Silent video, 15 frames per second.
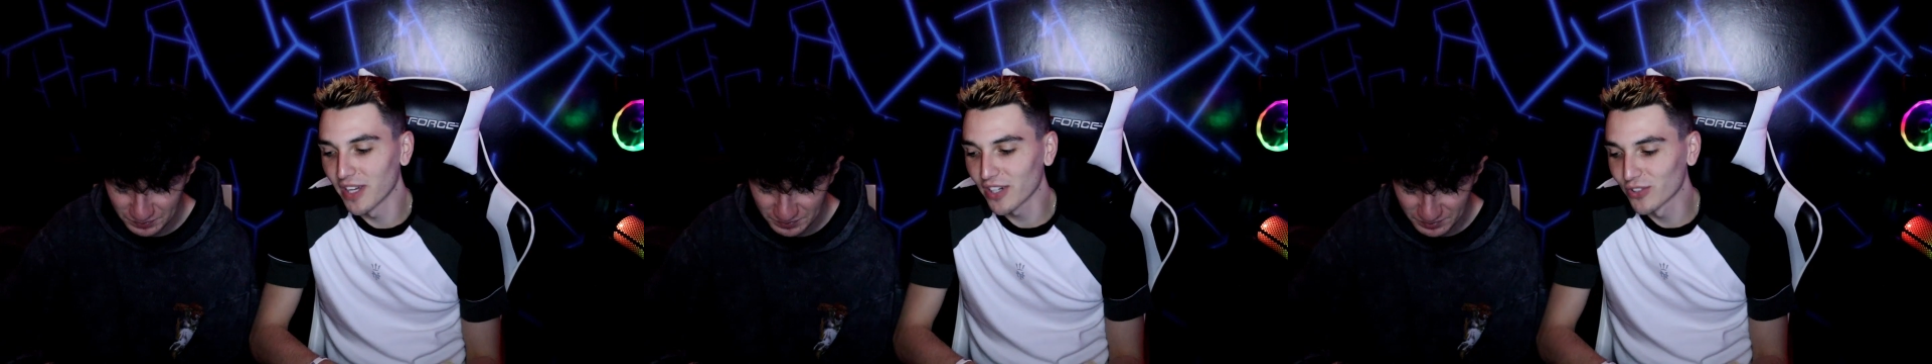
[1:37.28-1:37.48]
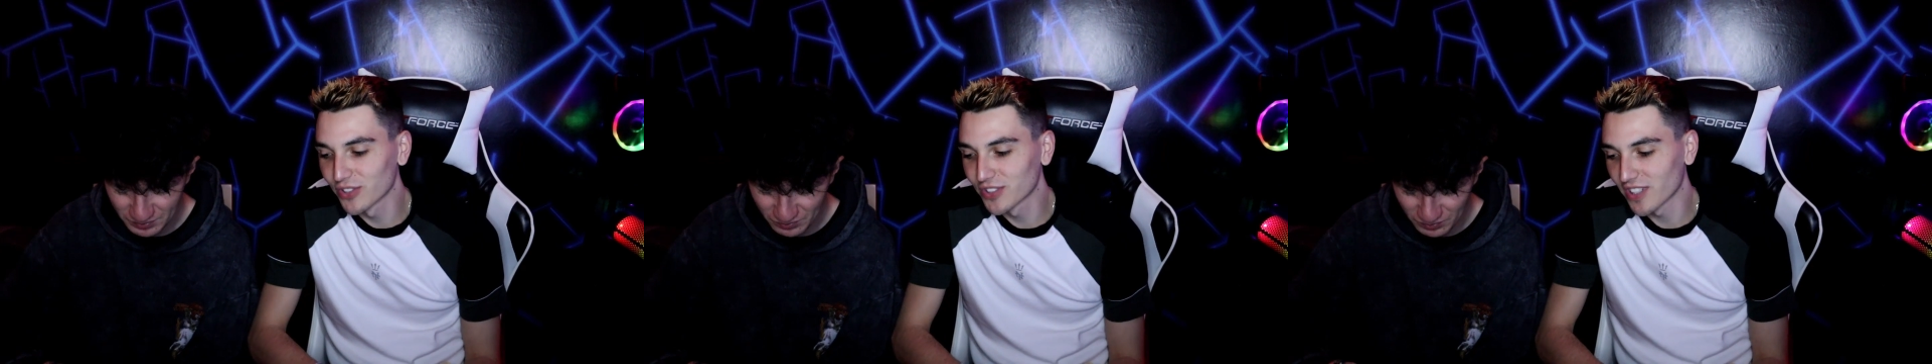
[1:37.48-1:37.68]

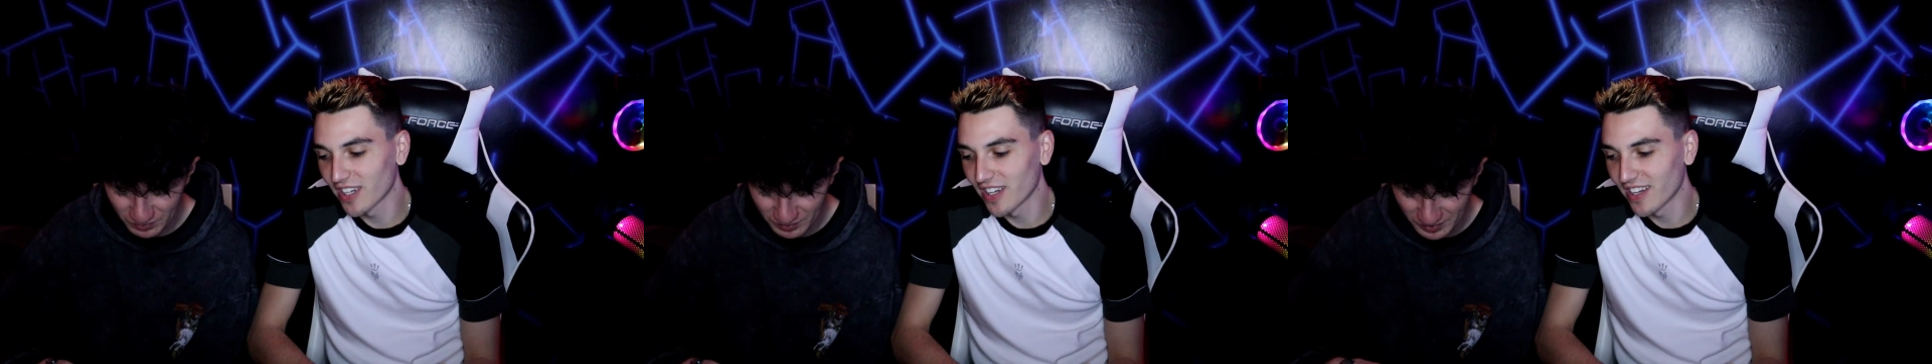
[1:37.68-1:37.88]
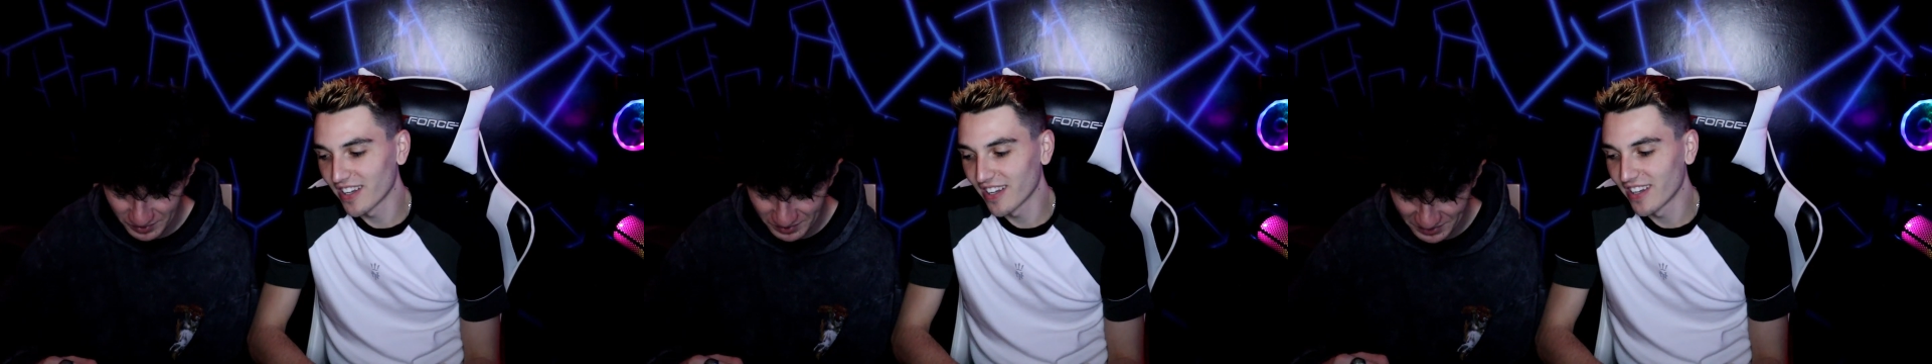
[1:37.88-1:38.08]
Michael's
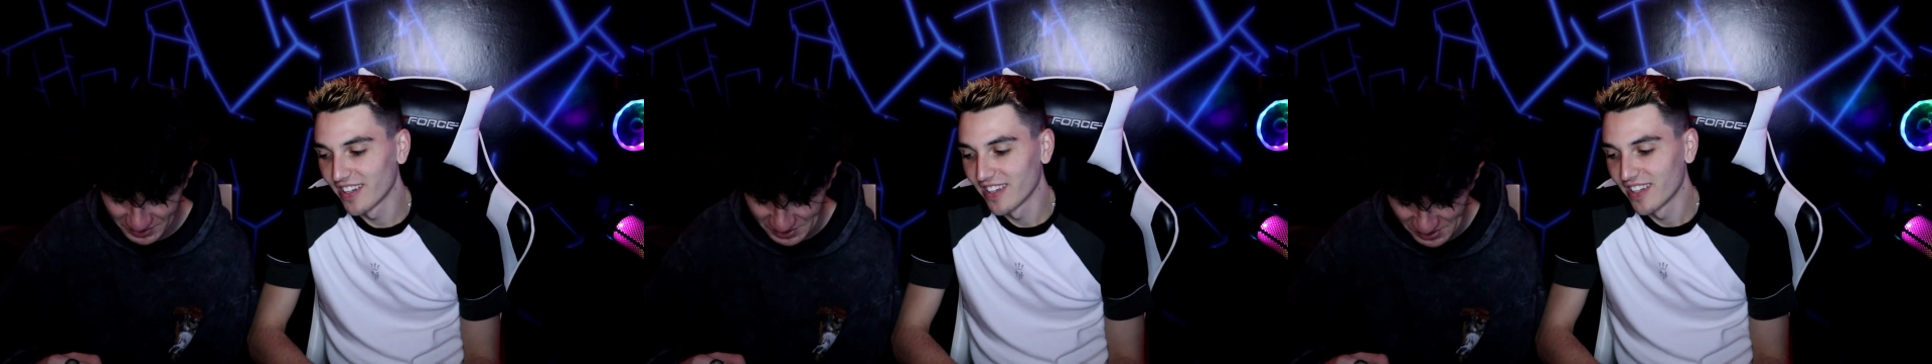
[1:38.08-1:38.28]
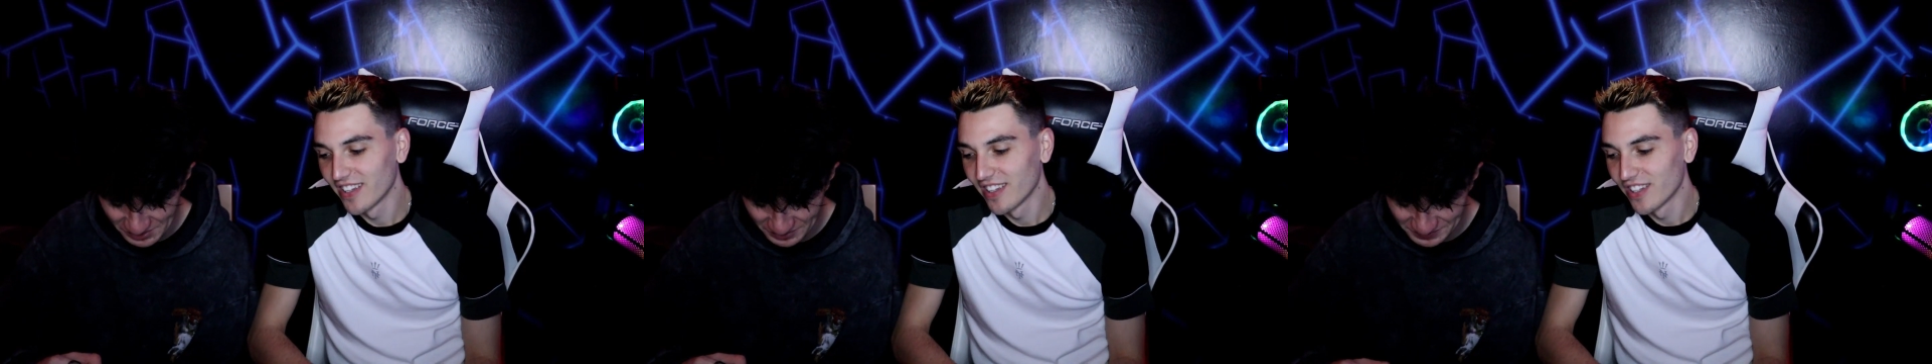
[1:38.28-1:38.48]

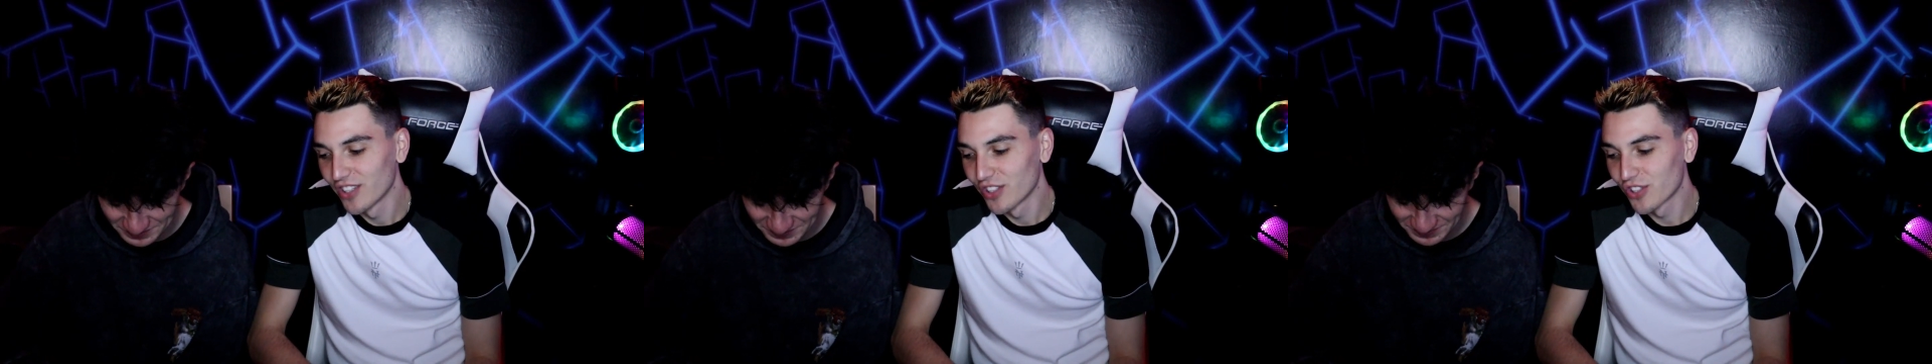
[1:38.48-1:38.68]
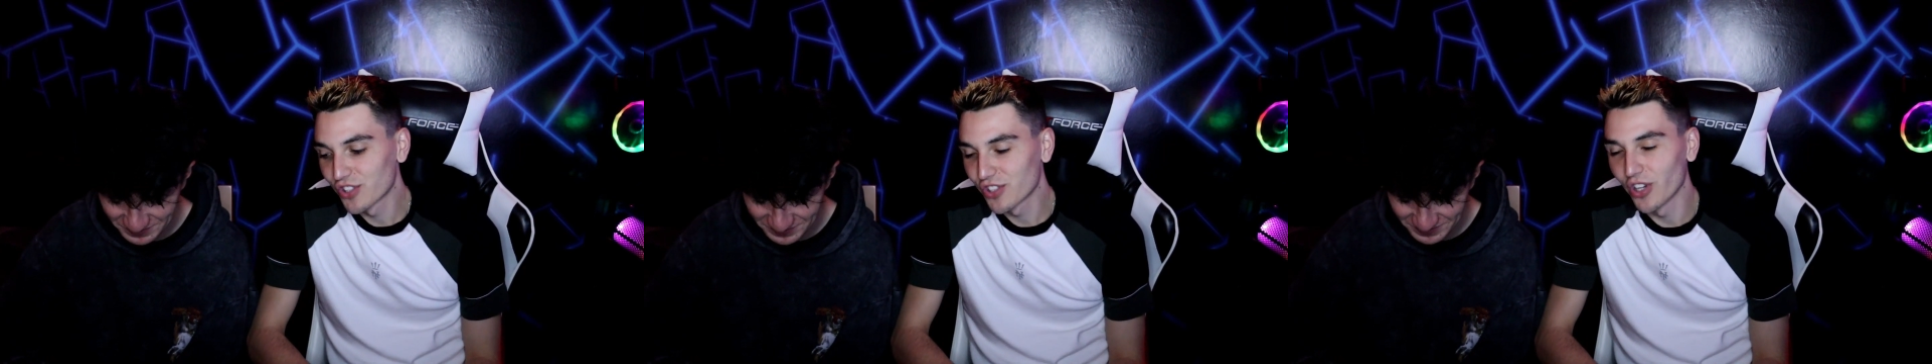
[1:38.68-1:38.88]

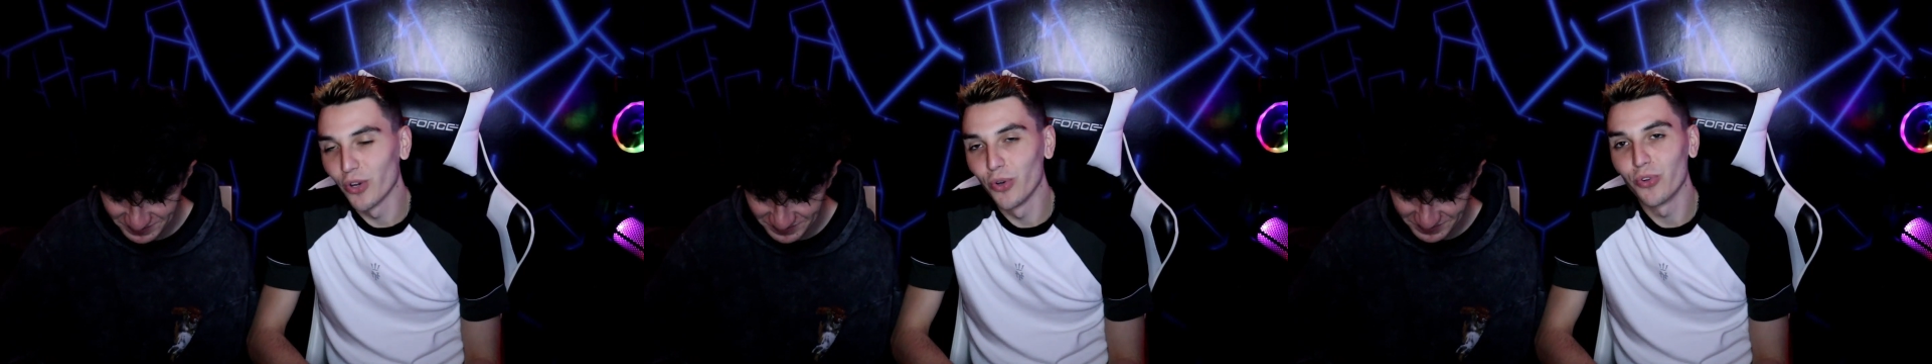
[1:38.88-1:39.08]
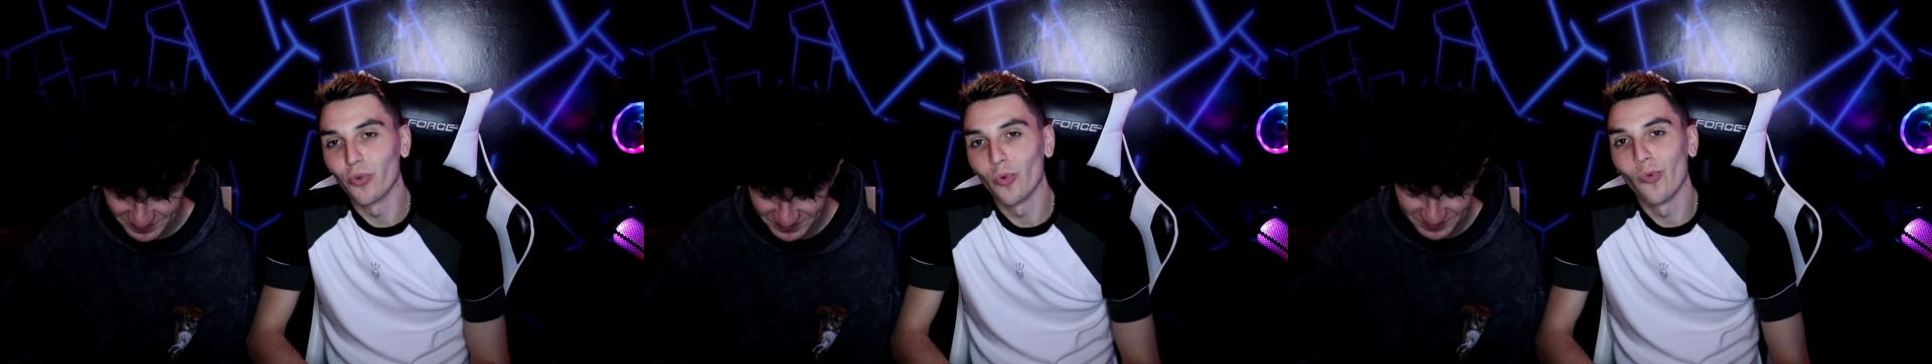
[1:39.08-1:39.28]

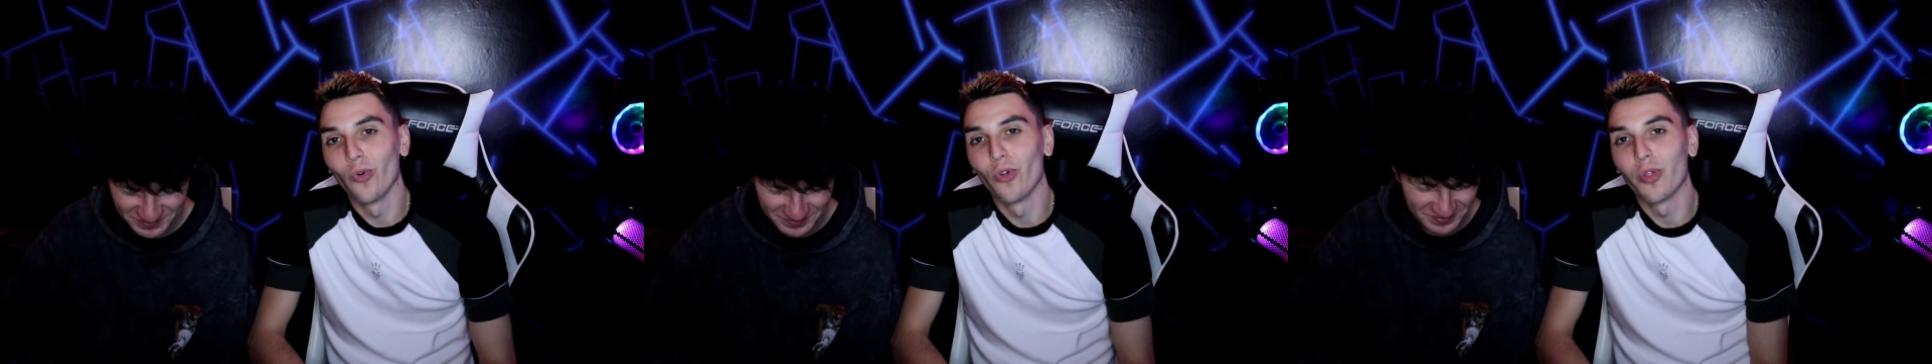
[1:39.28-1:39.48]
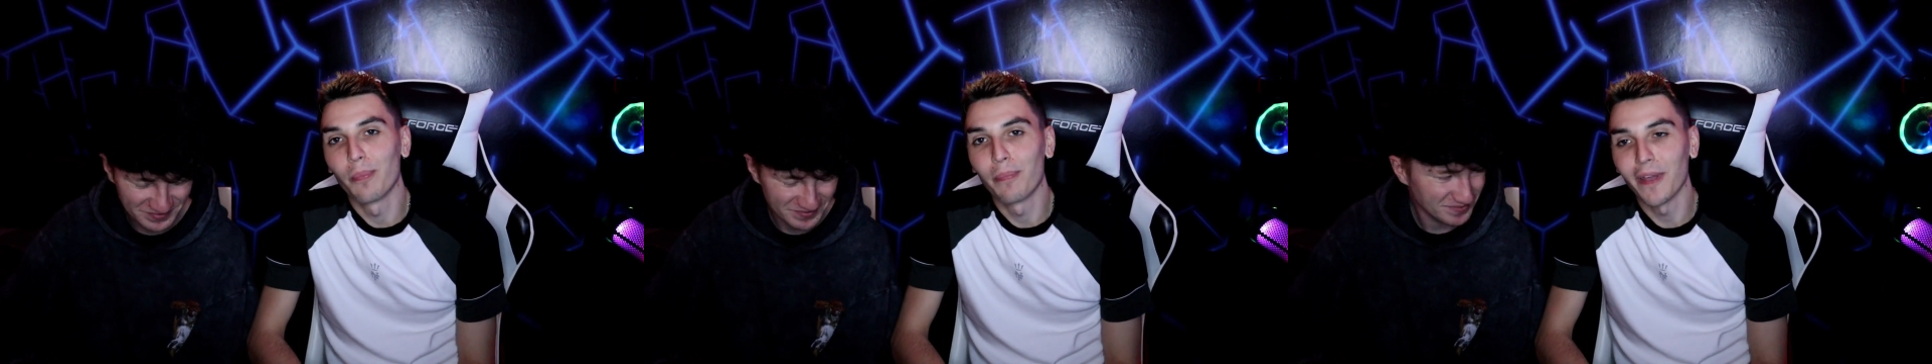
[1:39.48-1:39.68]
showed all the